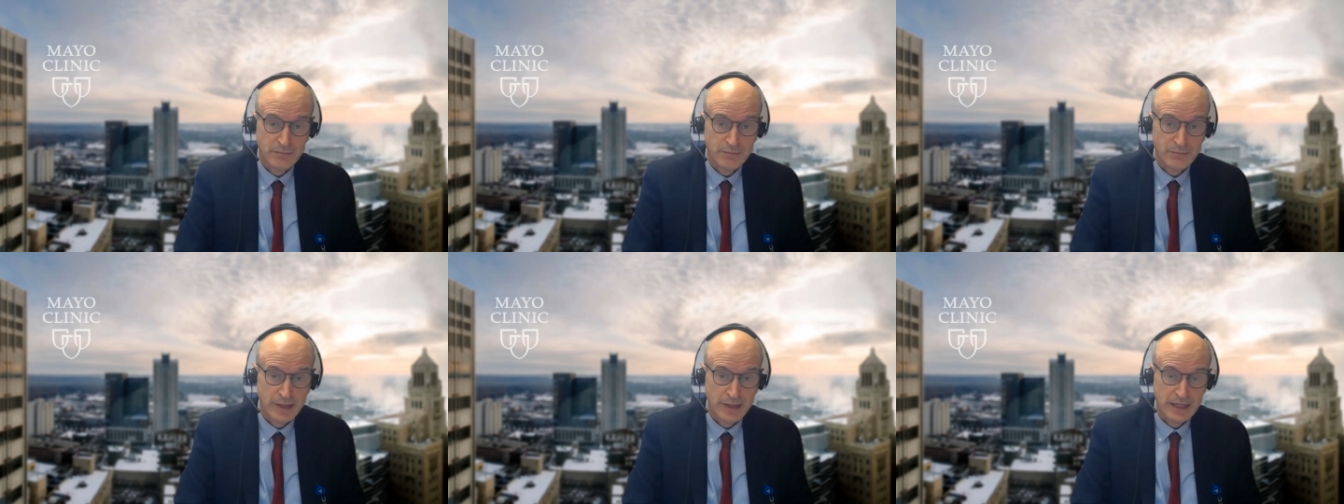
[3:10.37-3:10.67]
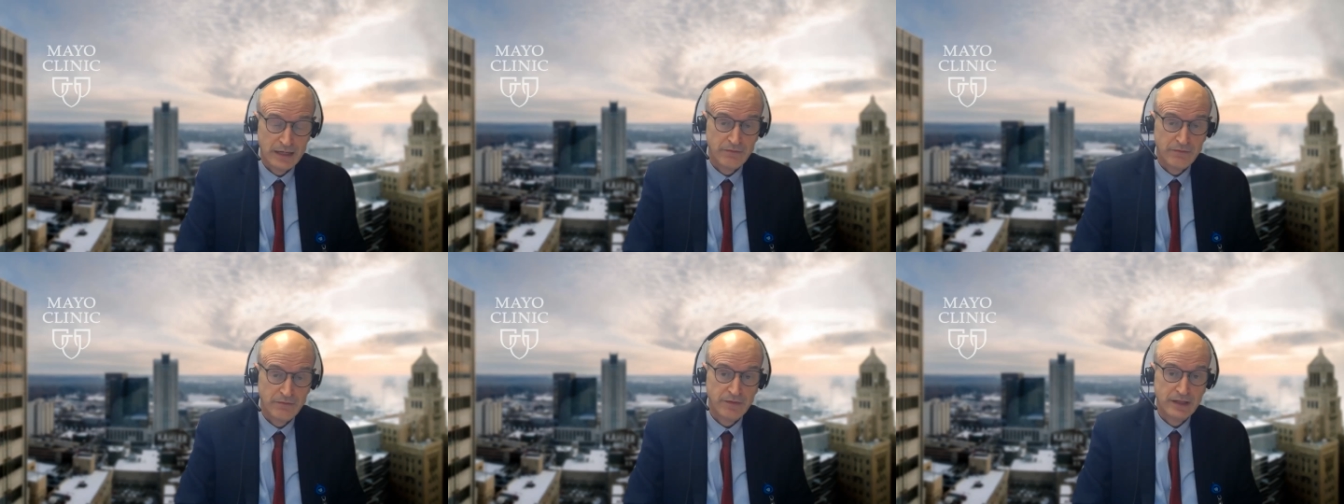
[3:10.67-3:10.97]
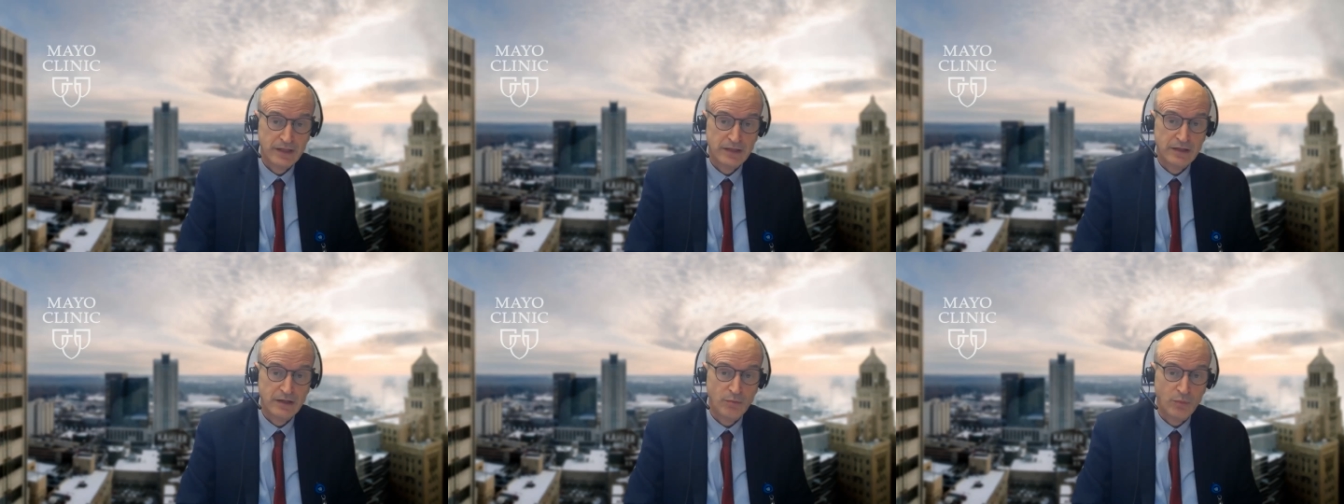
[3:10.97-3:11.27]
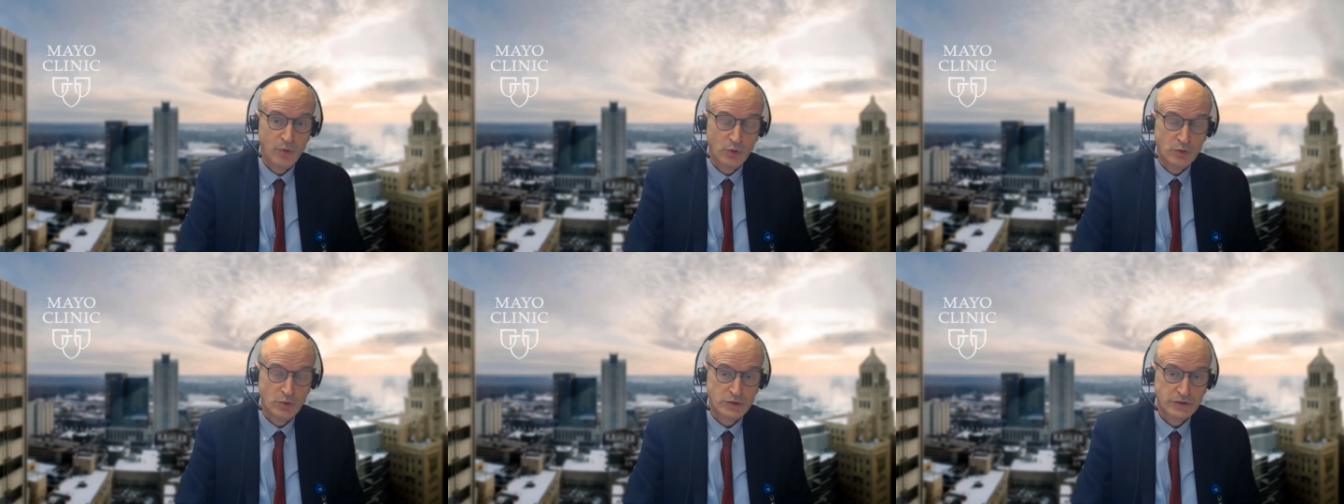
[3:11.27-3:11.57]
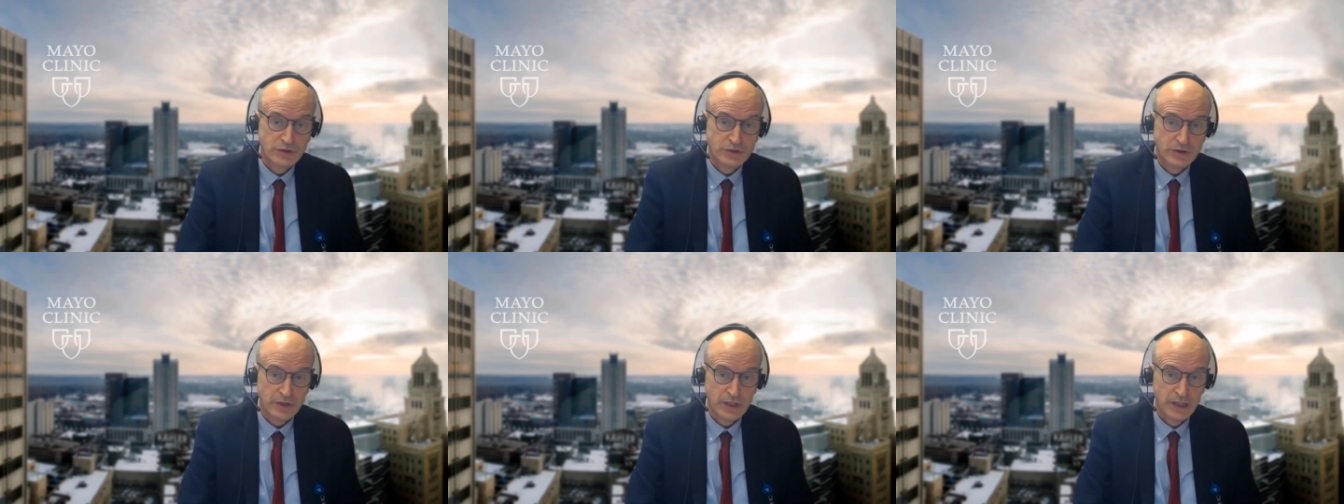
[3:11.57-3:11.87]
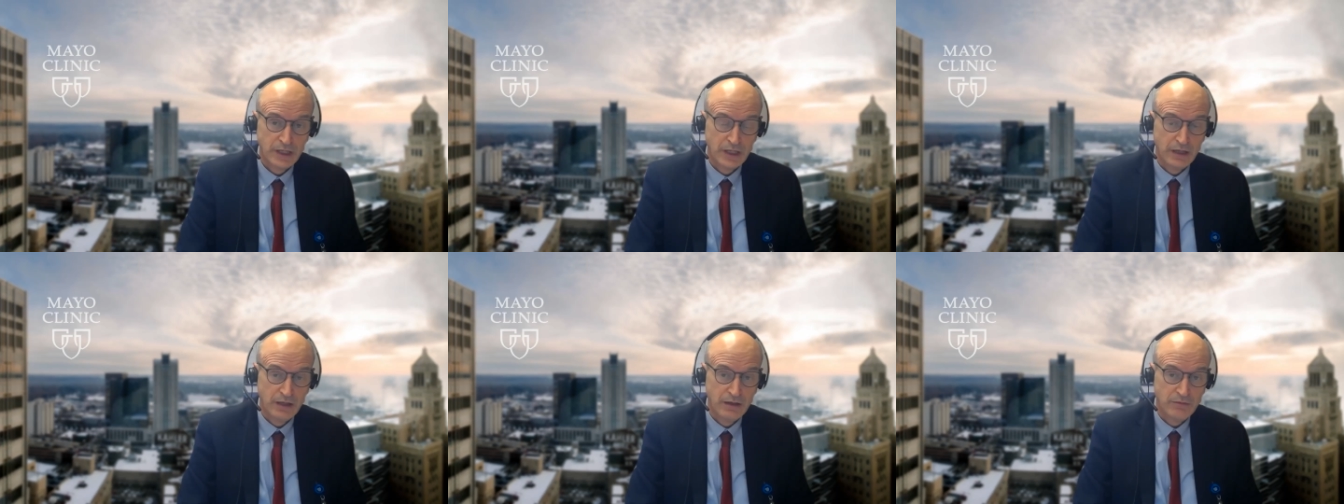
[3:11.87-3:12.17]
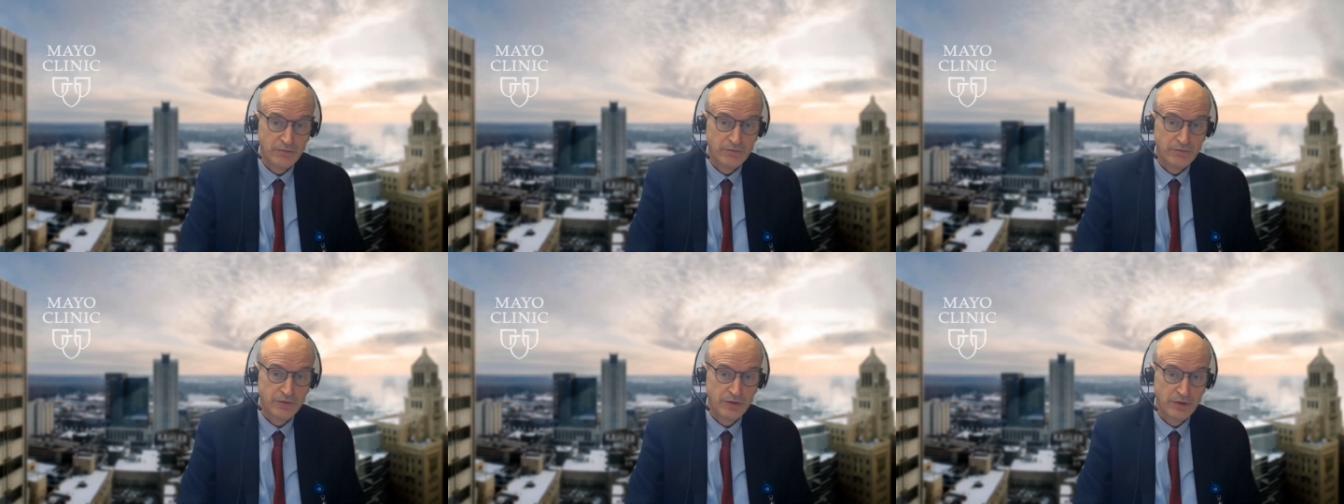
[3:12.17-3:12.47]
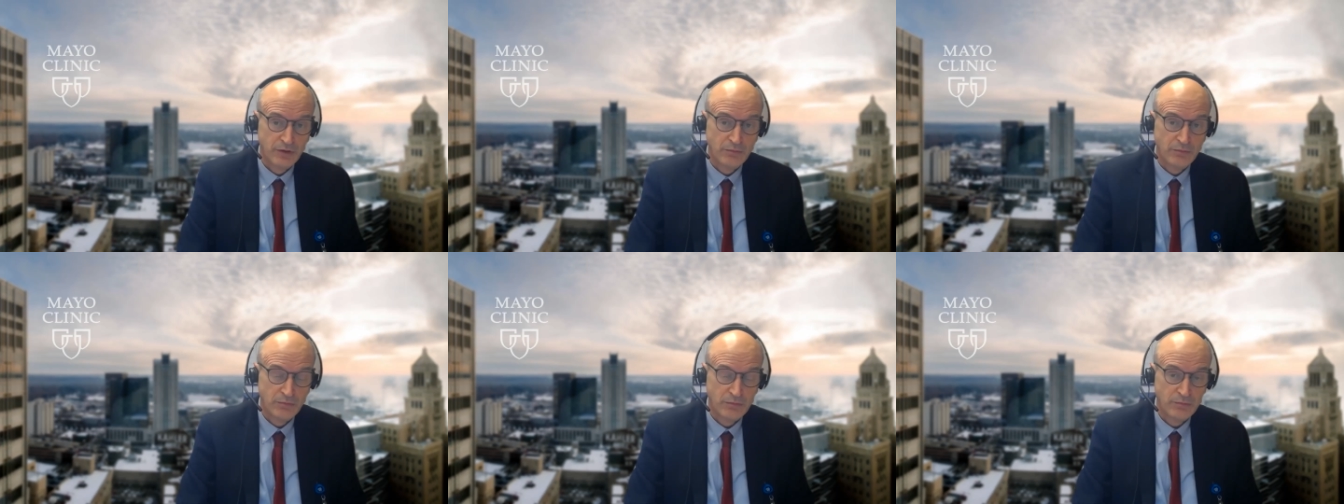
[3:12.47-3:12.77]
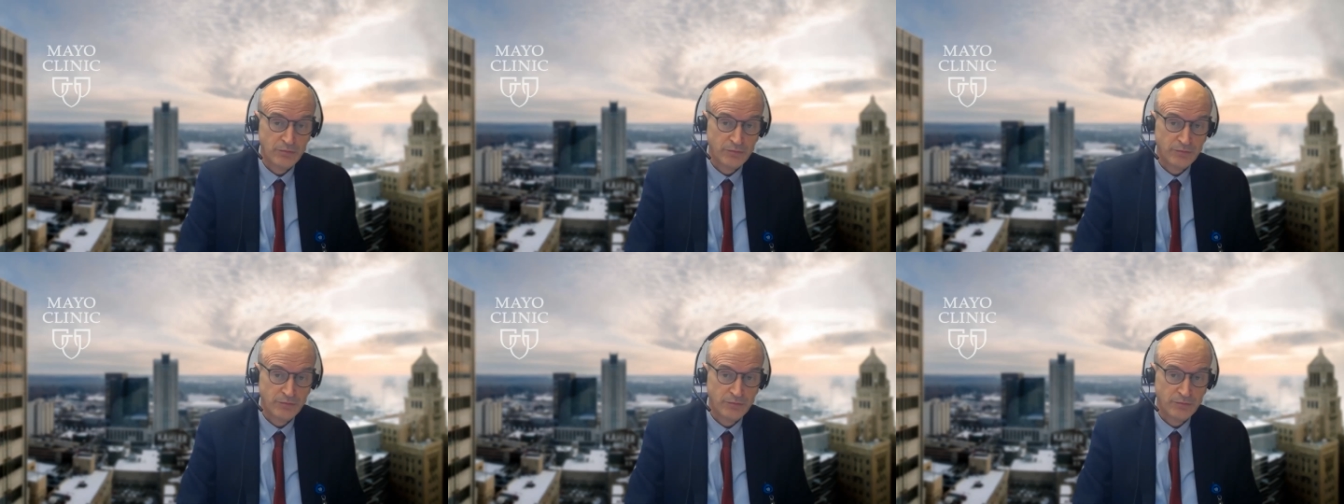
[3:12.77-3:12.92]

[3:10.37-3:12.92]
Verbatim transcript: benefit the most uh, from,